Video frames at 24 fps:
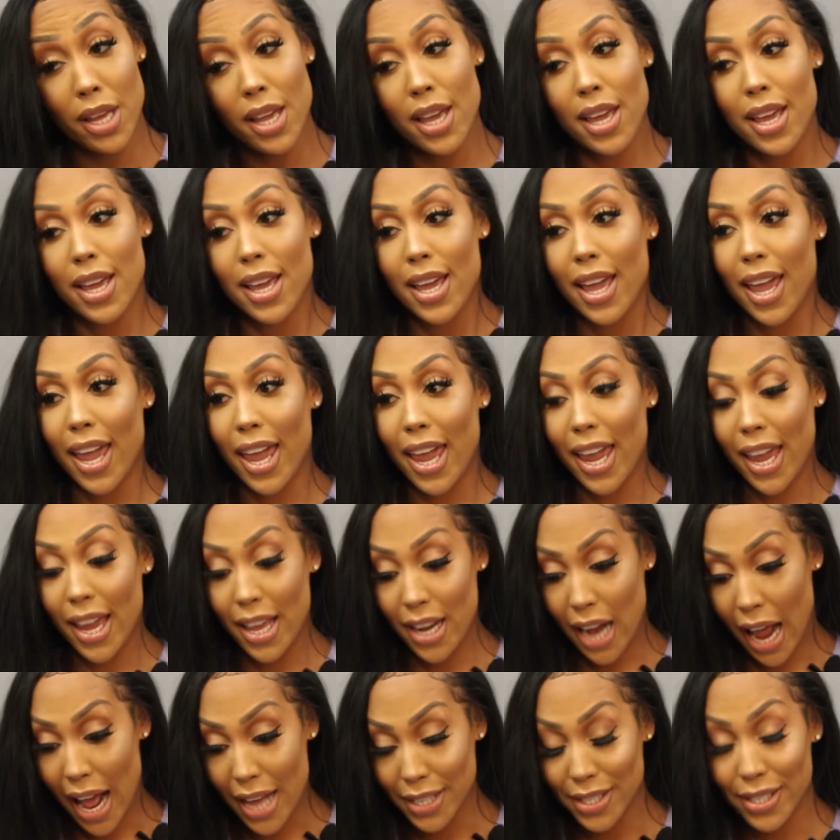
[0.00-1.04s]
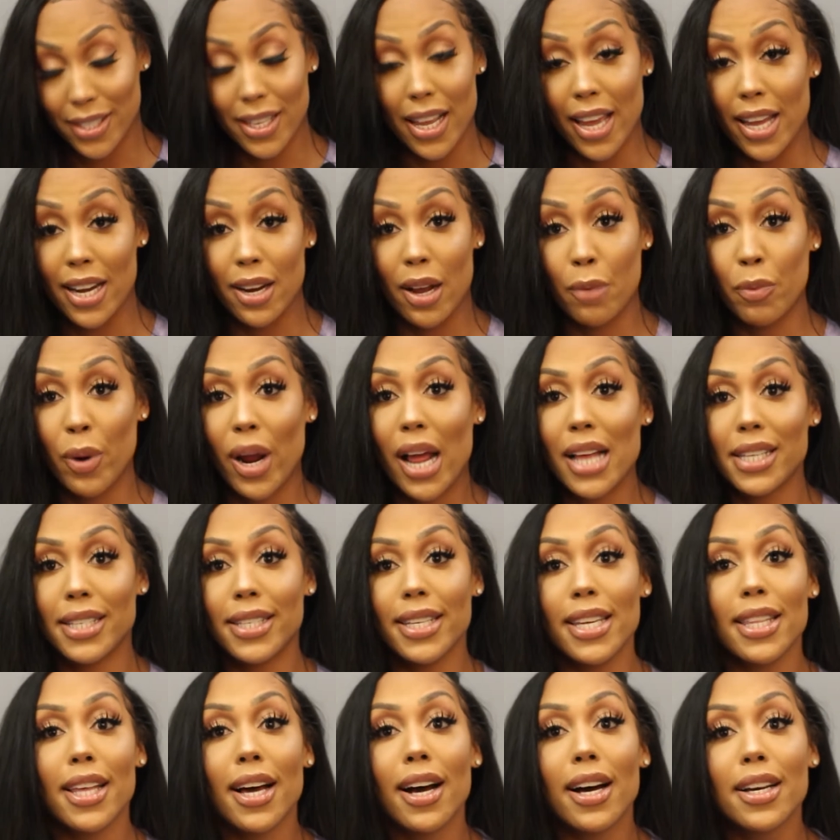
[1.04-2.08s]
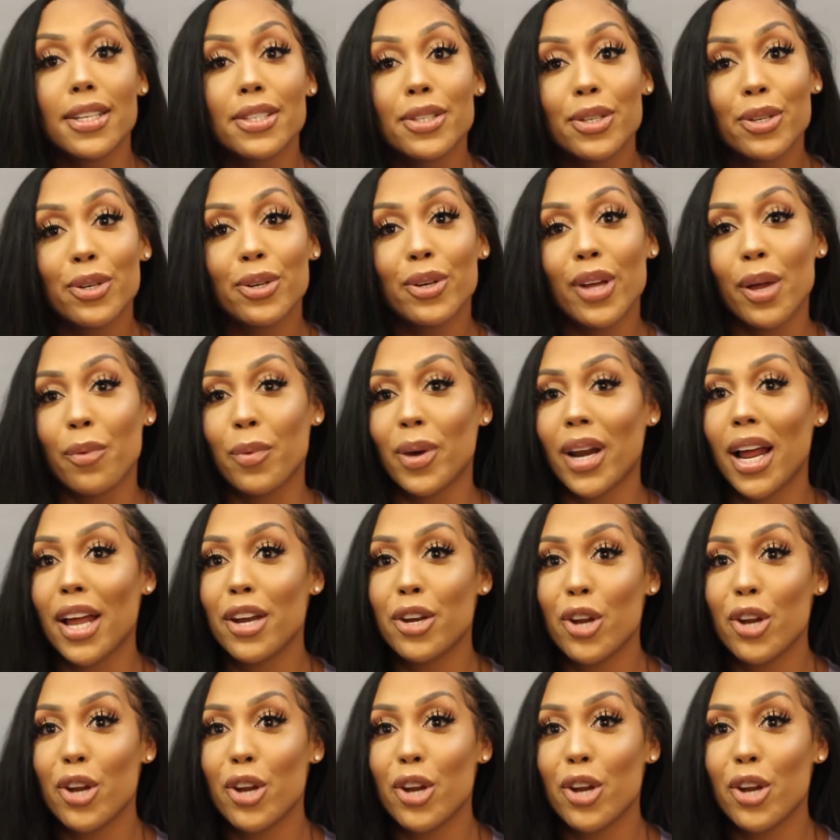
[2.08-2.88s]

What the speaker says: Right. And when I see the hustle and when I